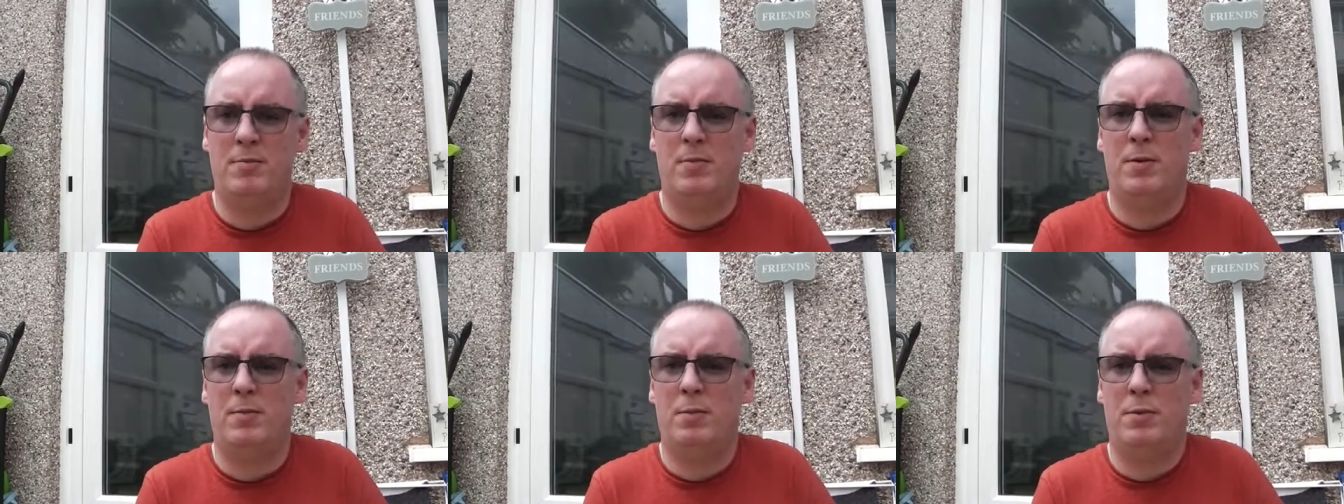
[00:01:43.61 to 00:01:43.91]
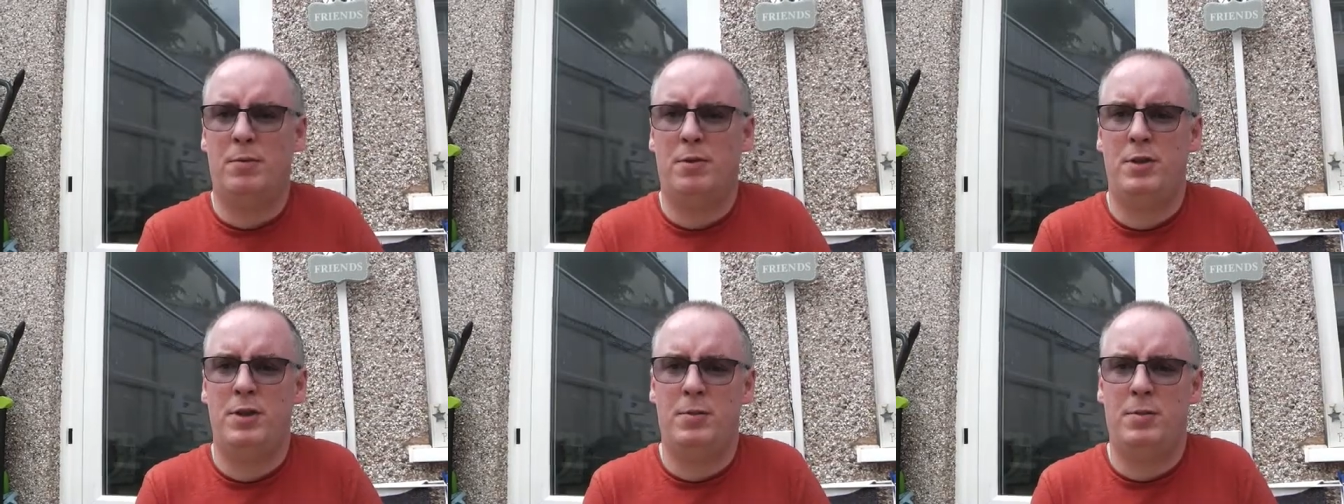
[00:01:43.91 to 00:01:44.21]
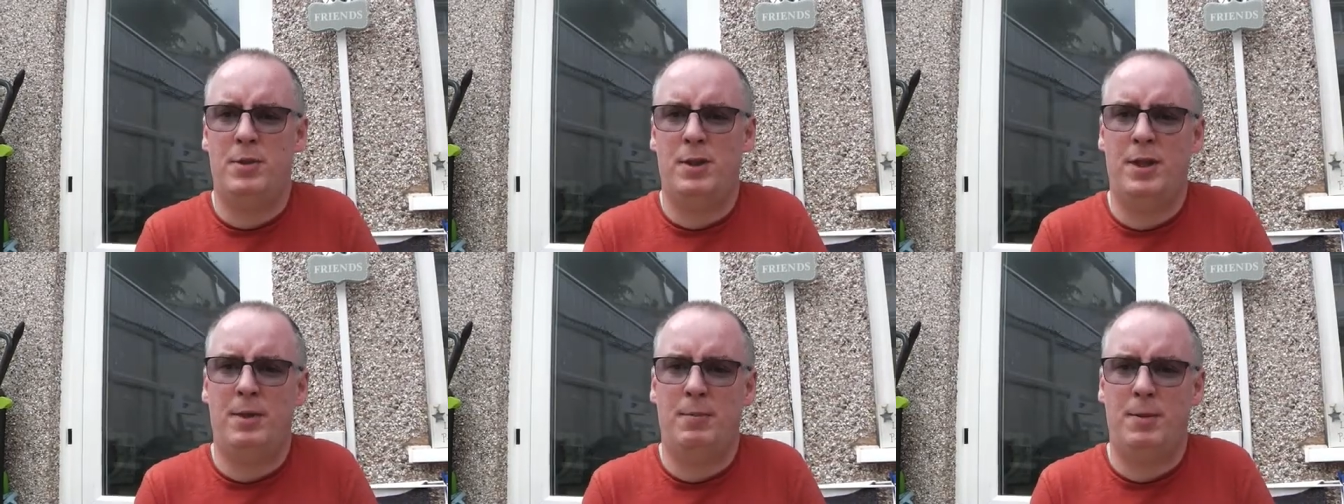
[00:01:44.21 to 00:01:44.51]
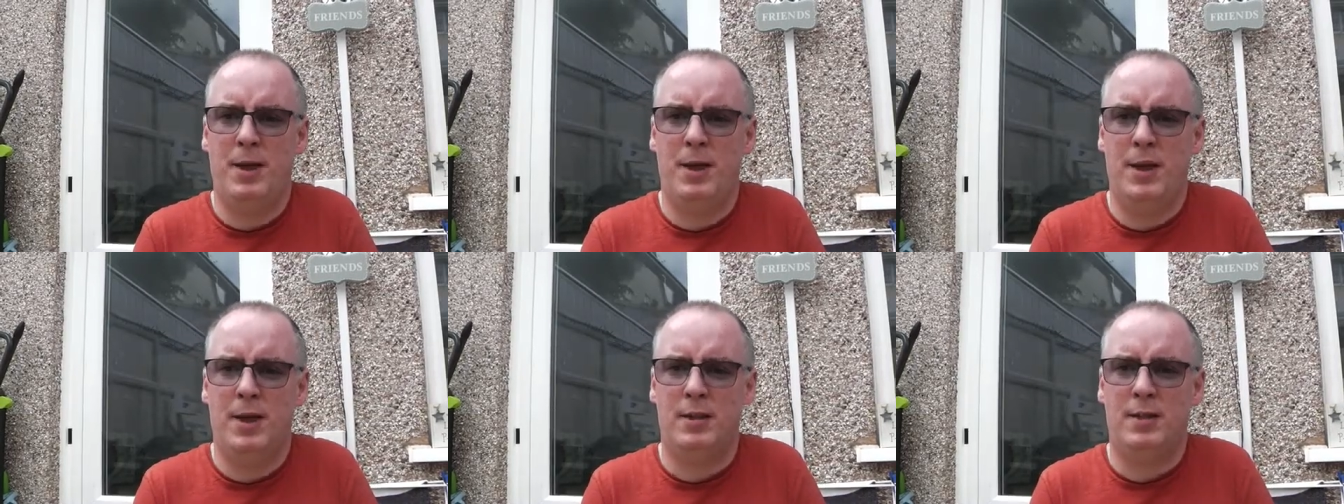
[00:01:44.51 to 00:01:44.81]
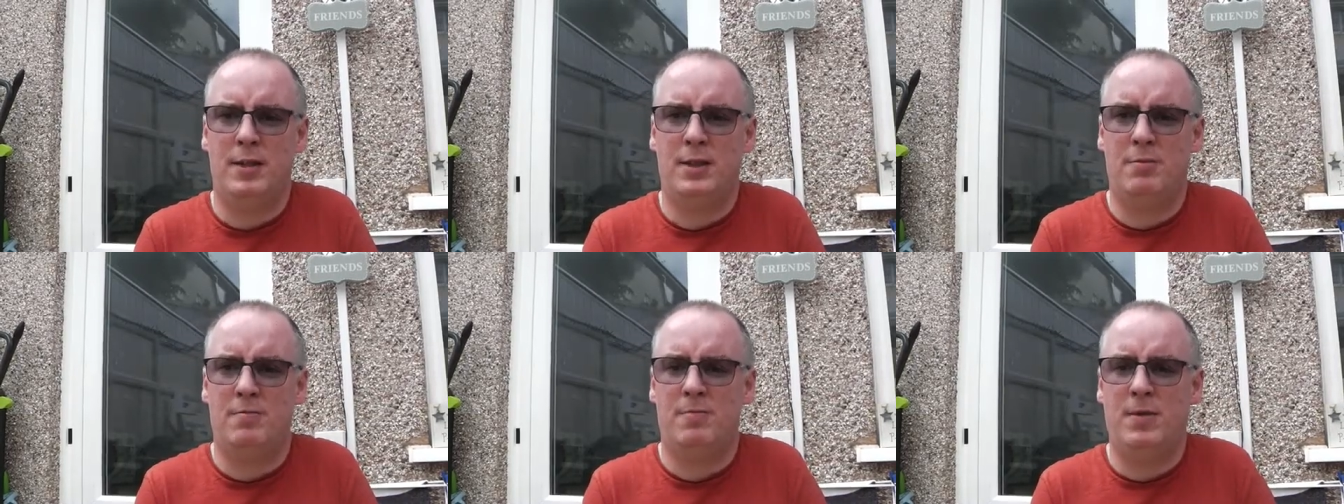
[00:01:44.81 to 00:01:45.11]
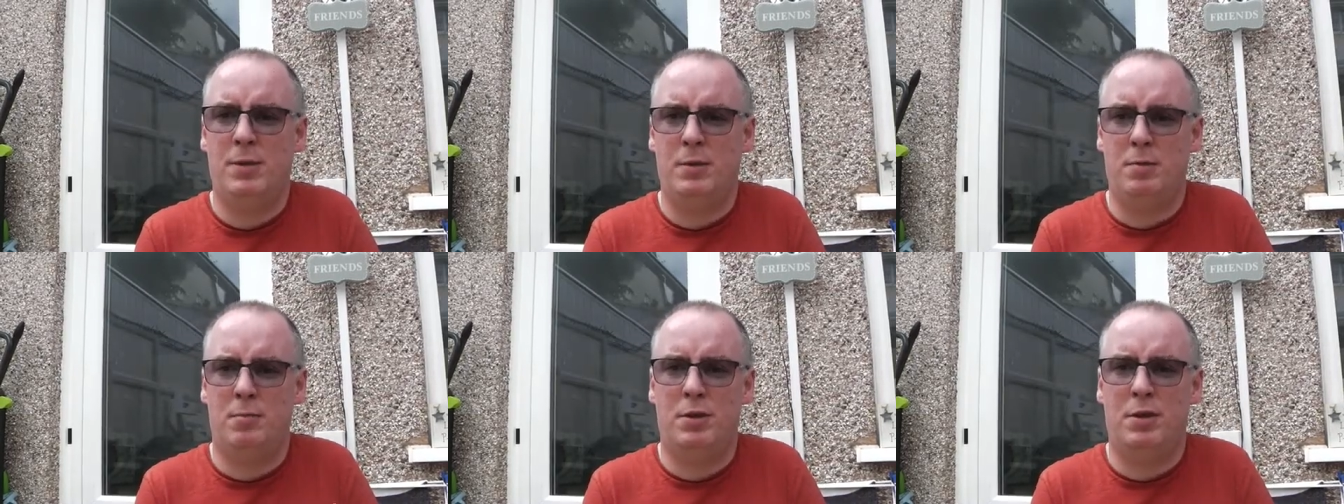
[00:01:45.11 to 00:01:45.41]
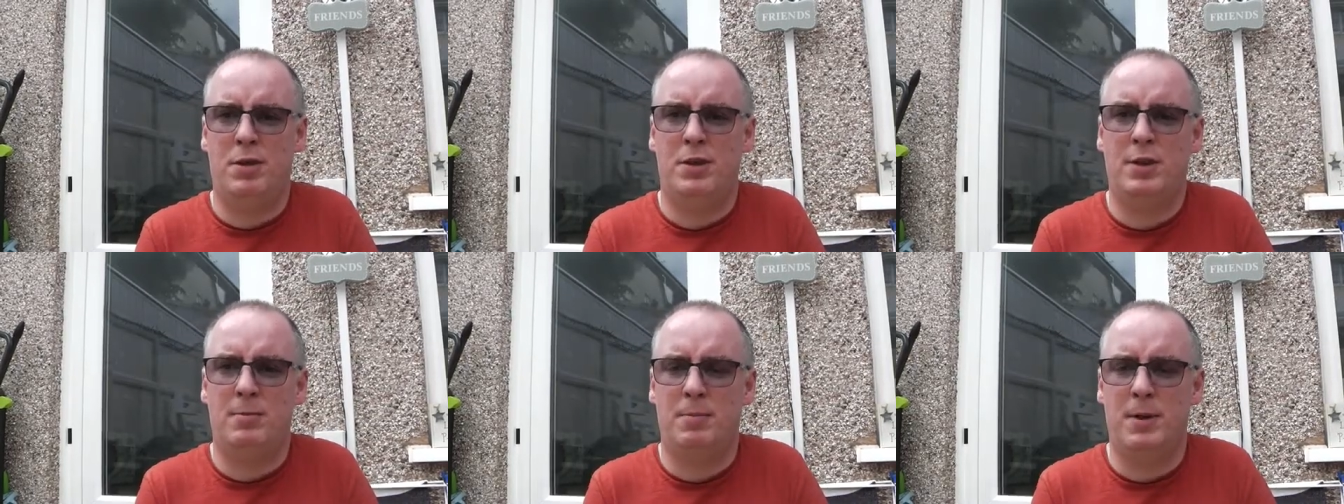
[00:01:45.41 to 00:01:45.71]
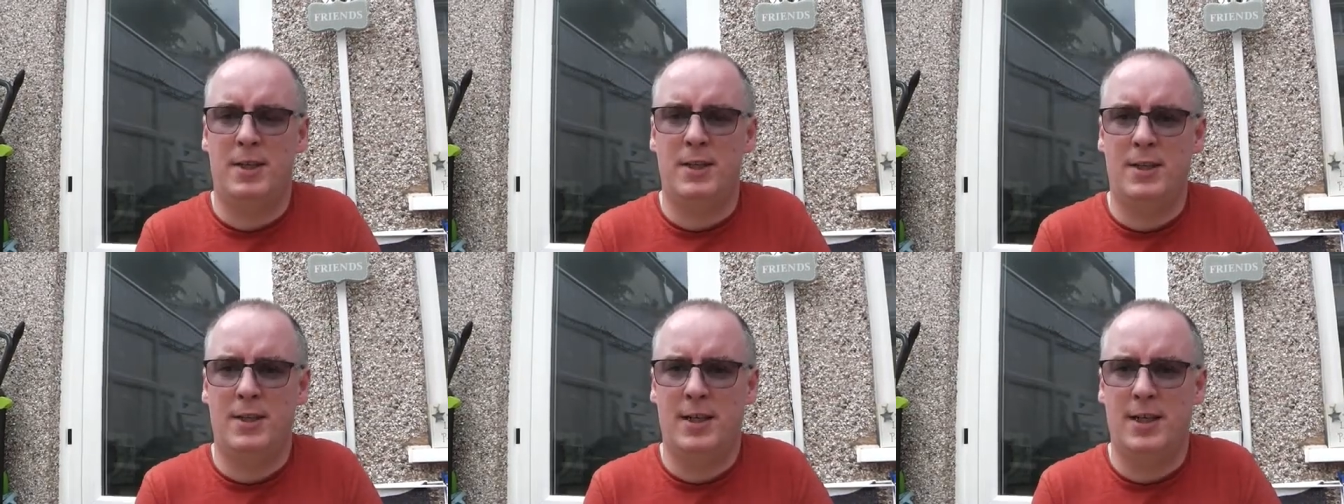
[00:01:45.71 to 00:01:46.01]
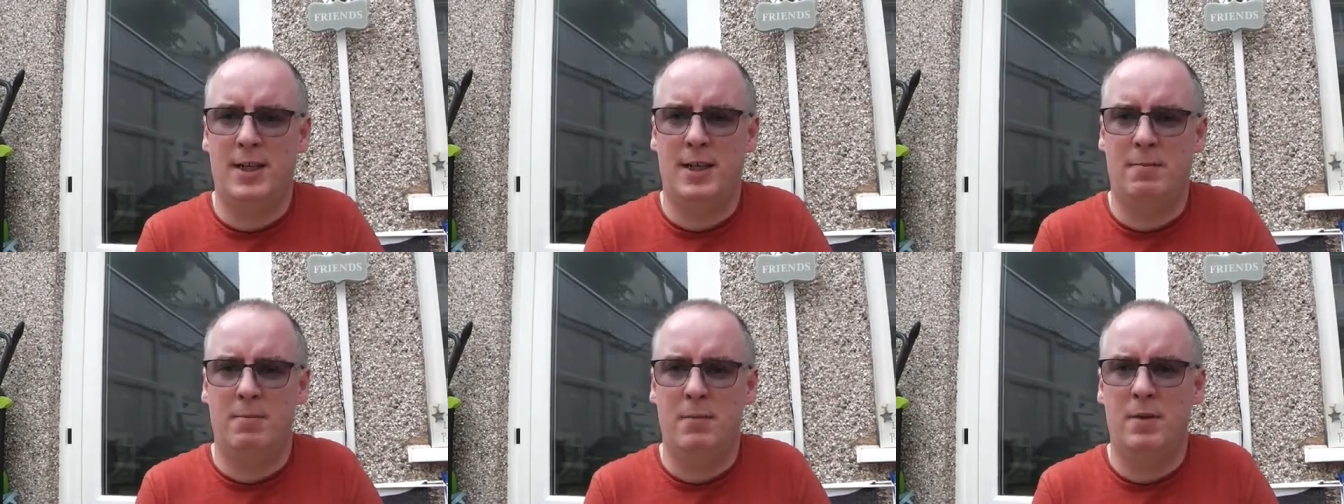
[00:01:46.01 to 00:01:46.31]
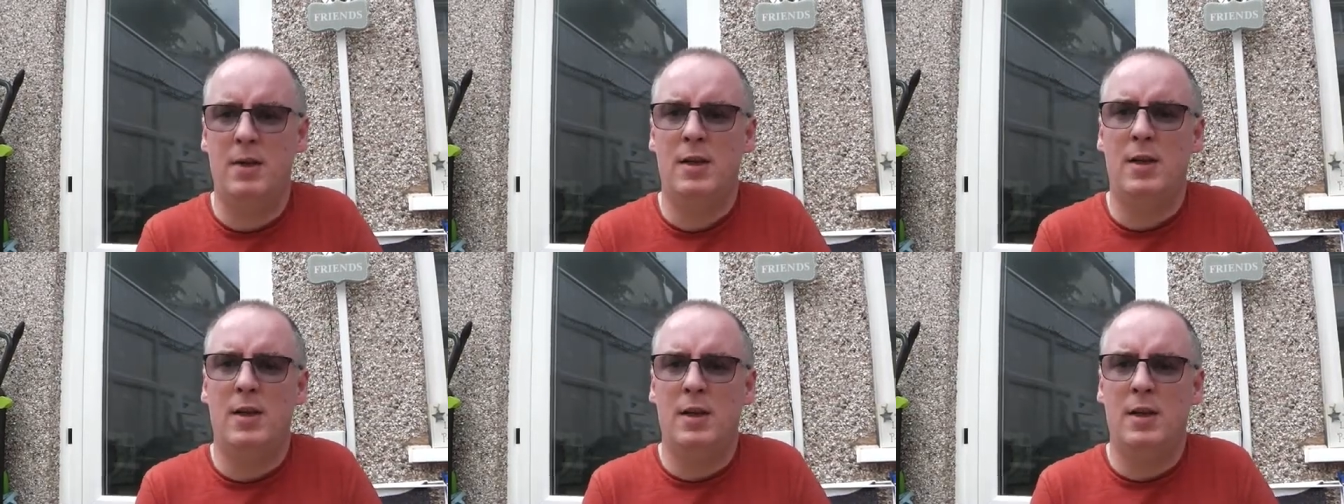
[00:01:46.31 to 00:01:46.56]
When we're printing with ABS, filament price is about the same,